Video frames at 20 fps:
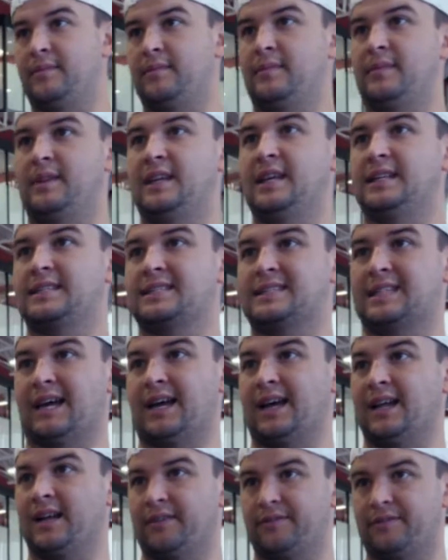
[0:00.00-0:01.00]
this
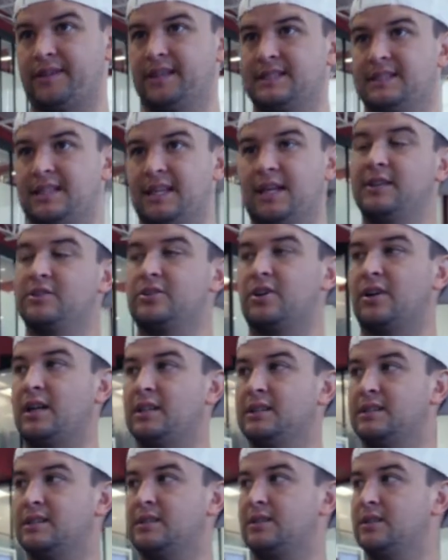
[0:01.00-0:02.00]
side of this
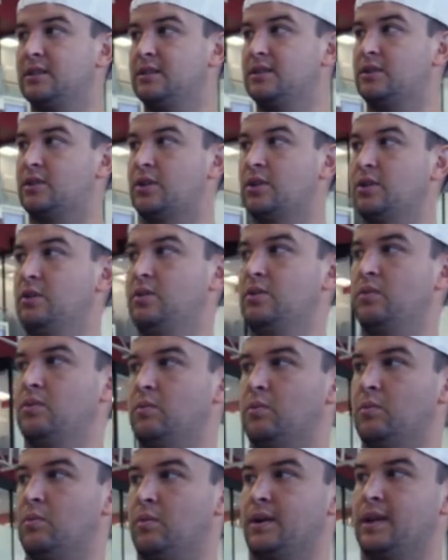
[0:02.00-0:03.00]
entrance to
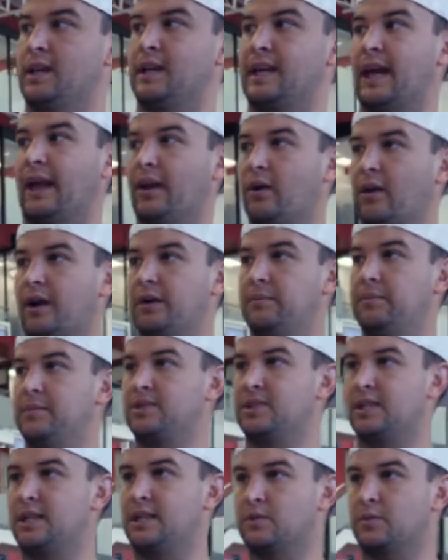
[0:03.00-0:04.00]
where the Gatorade
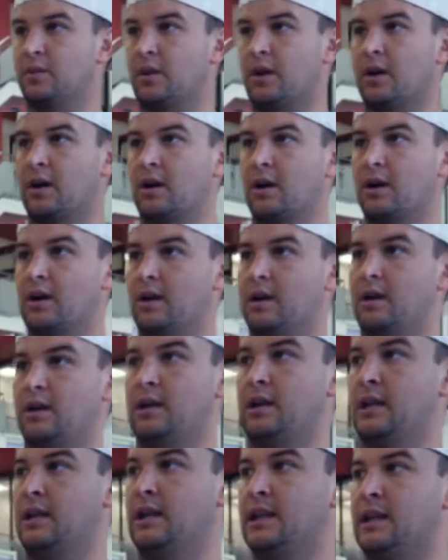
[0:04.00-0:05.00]
machines were,
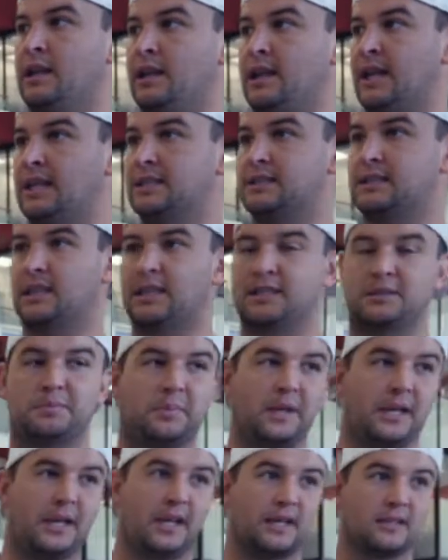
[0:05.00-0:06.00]
that's as
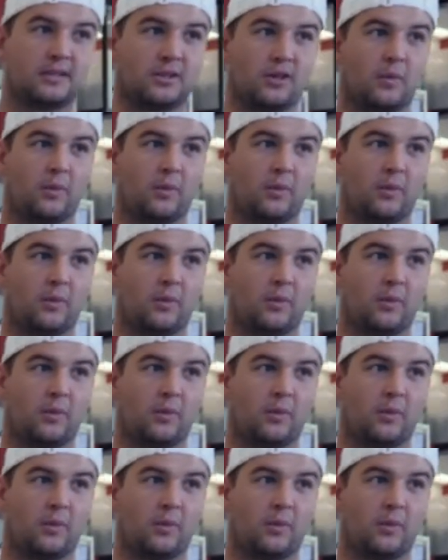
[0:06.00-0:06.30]
big as our